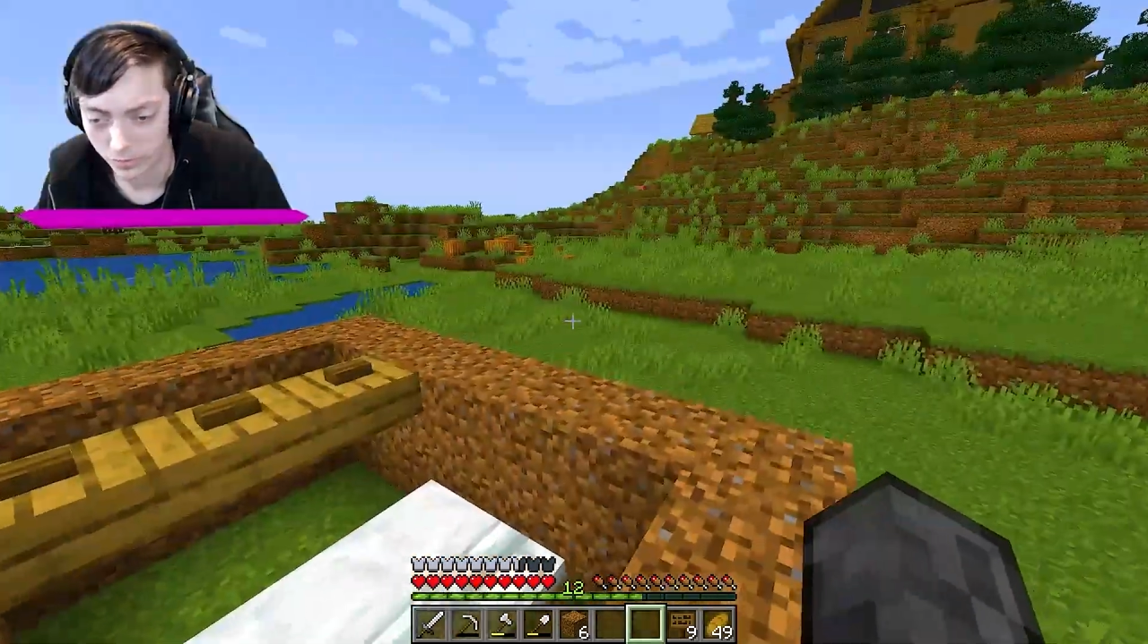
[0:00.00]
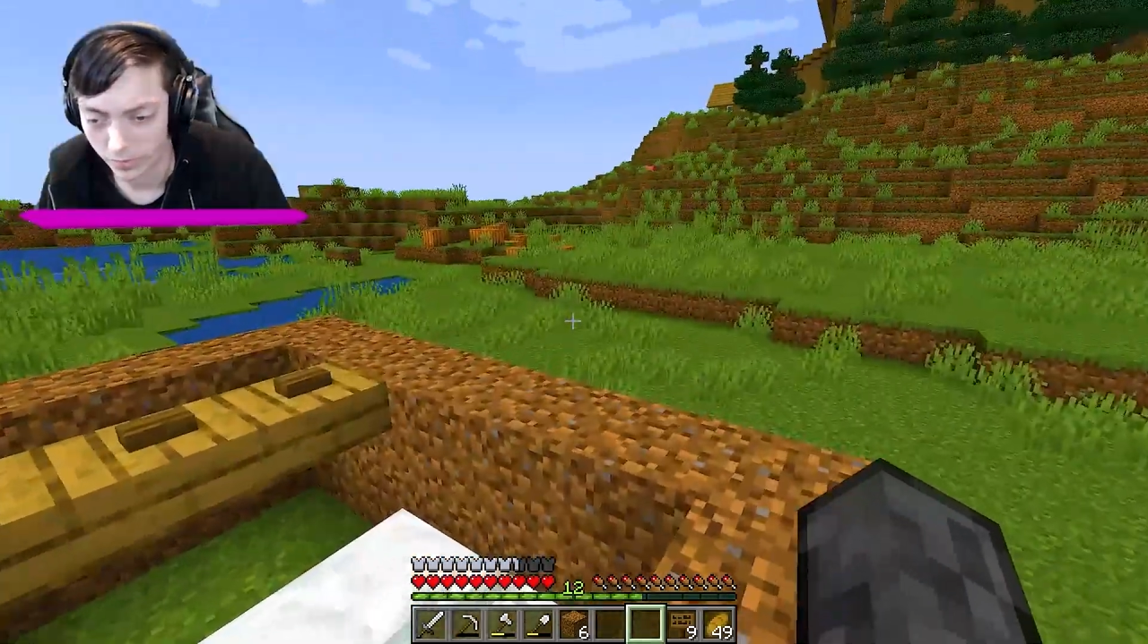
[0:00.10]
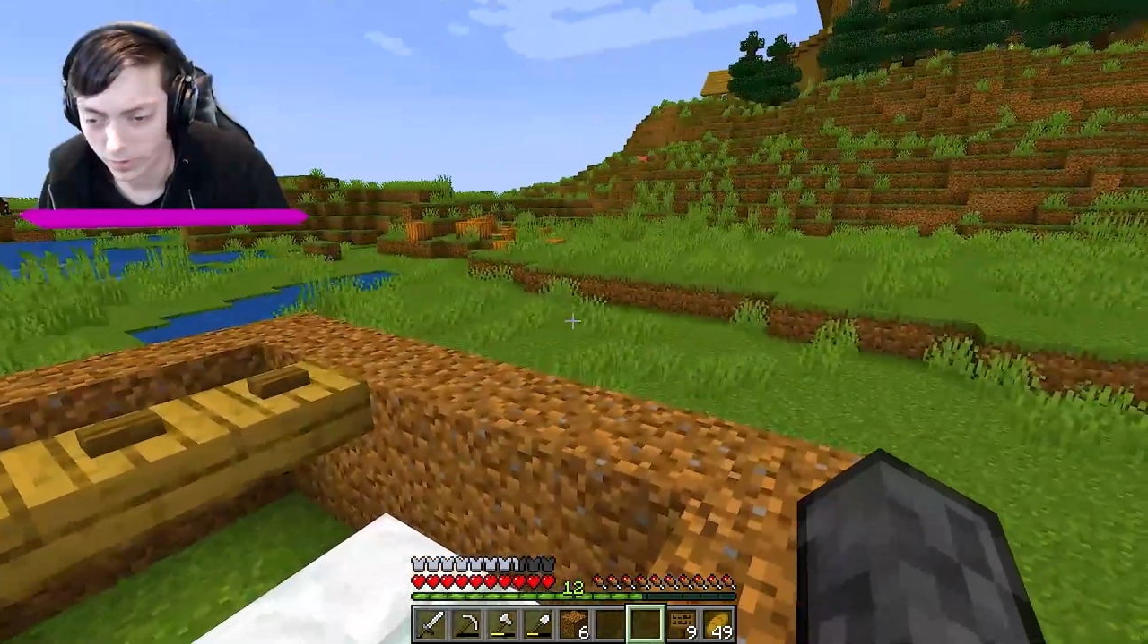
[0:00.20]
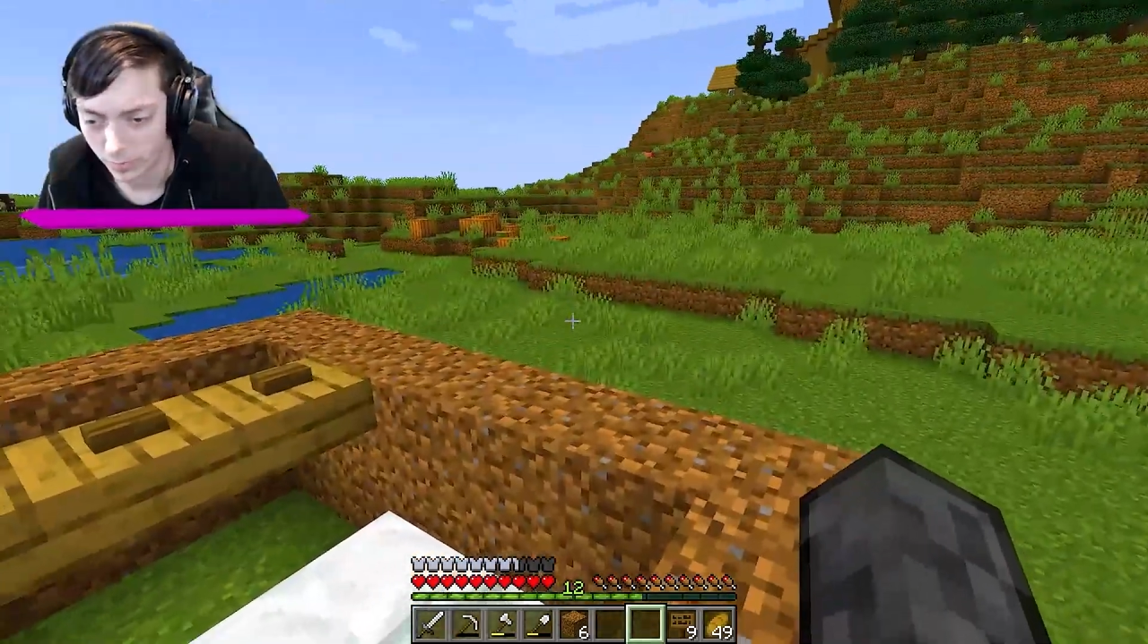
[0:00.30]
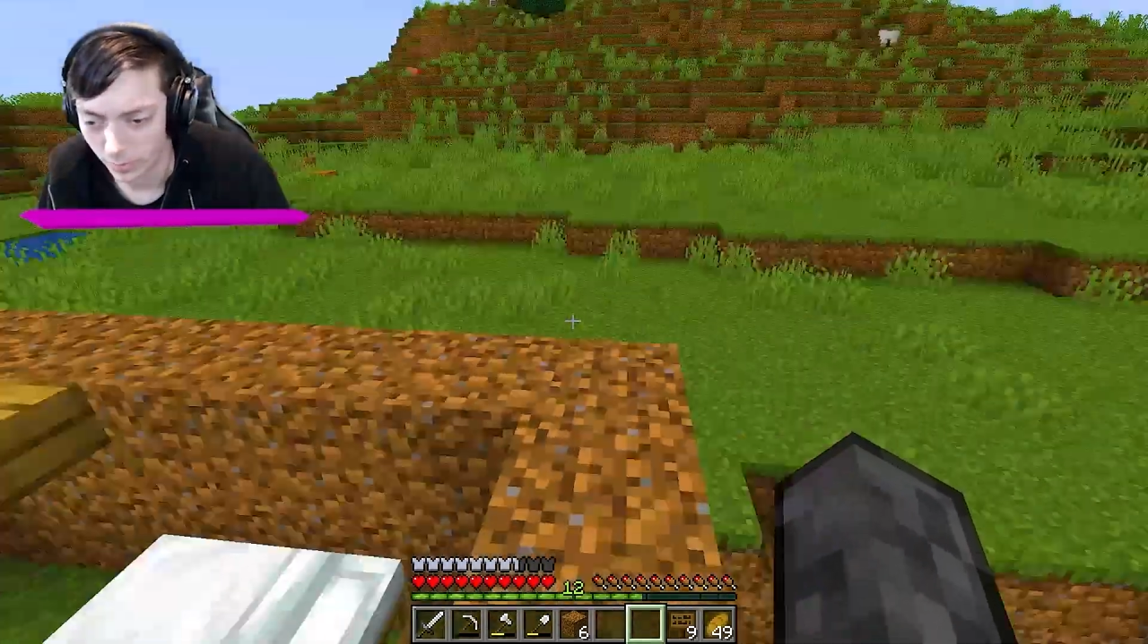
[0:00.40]

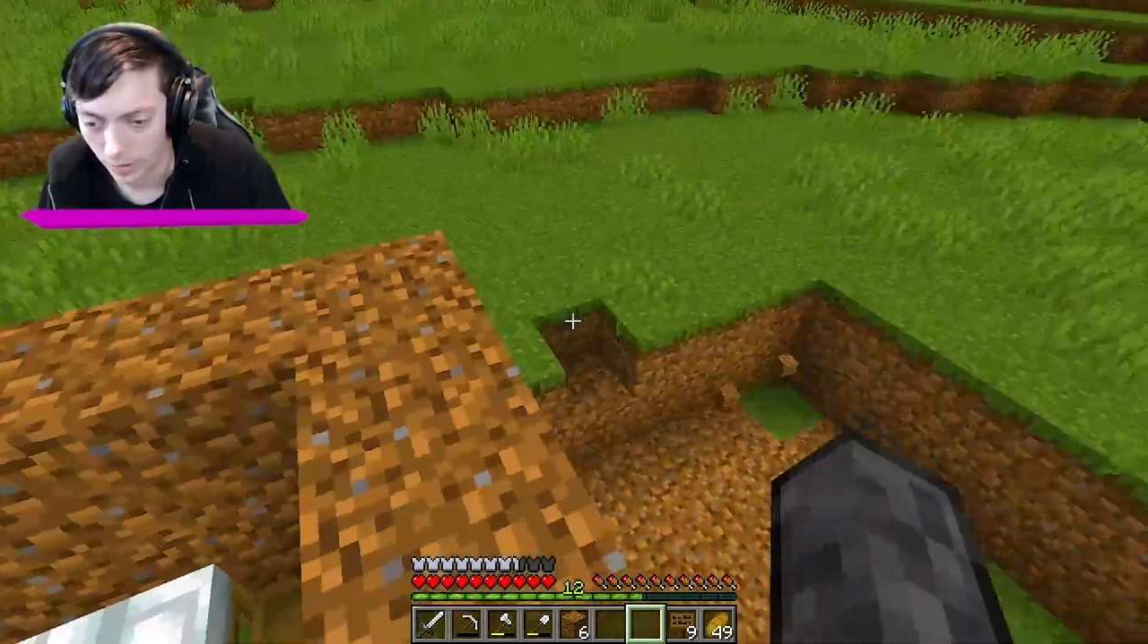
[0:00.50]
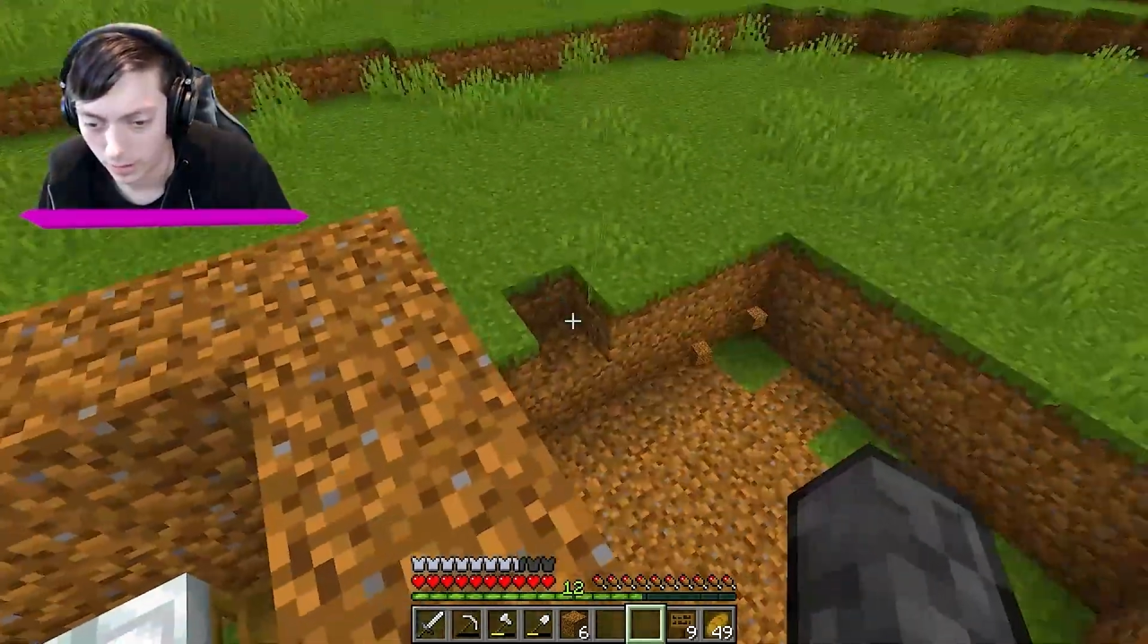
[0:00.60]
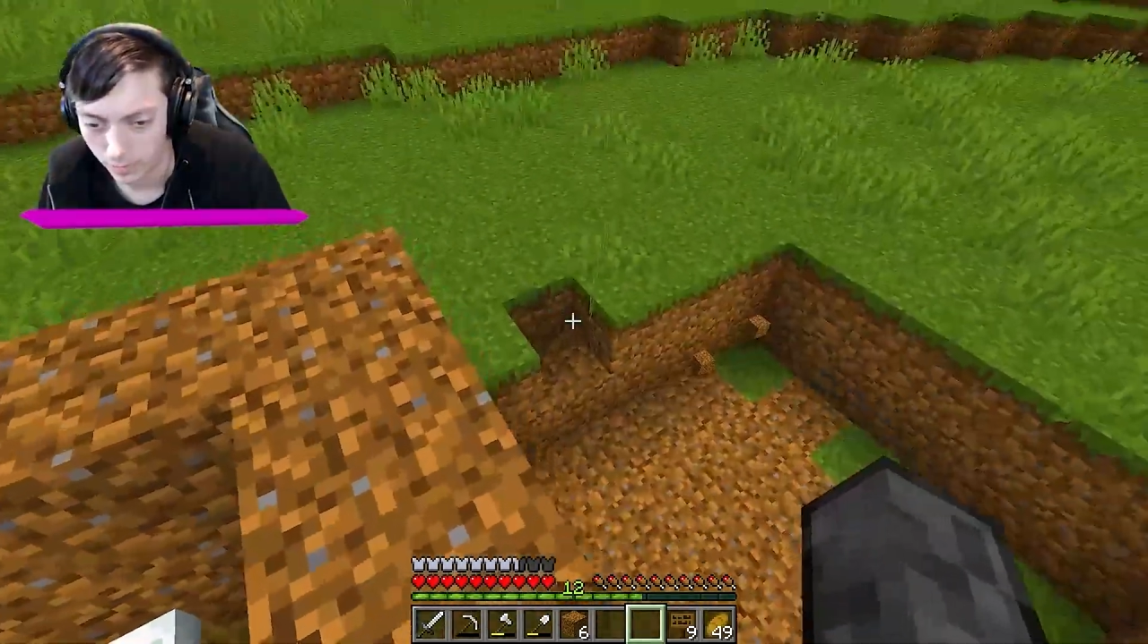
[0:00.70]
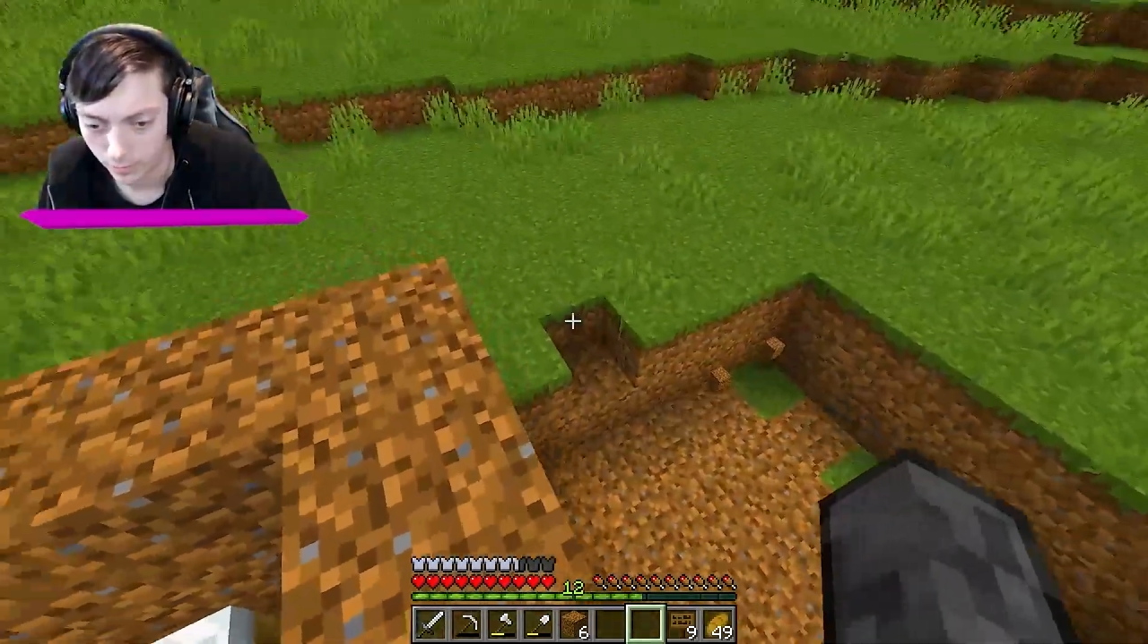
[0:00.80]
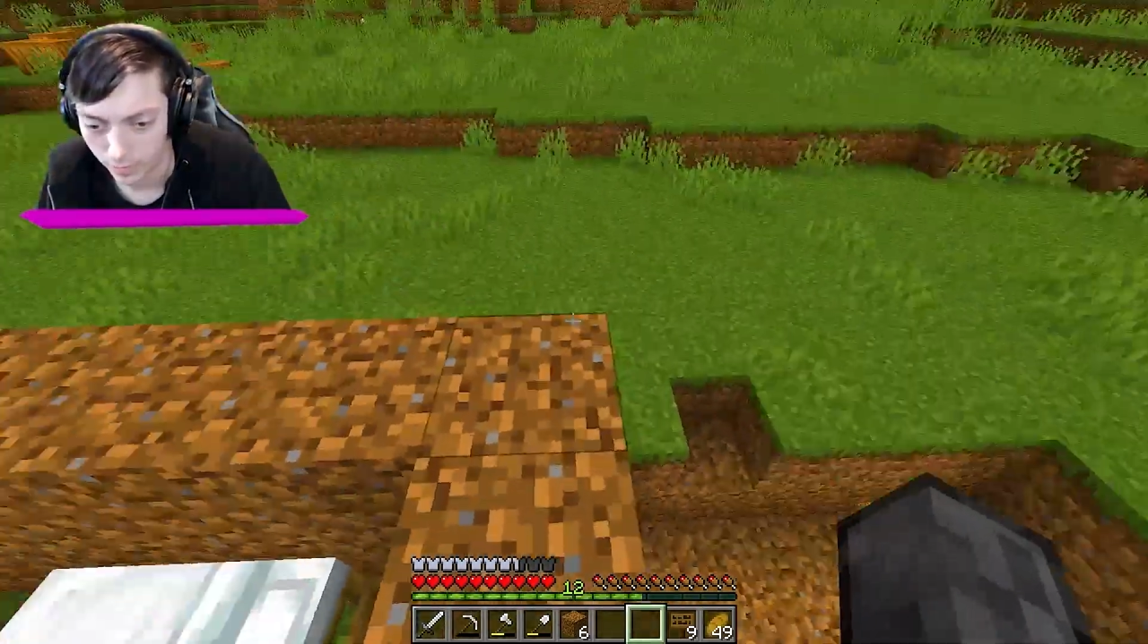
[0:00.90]
fun part,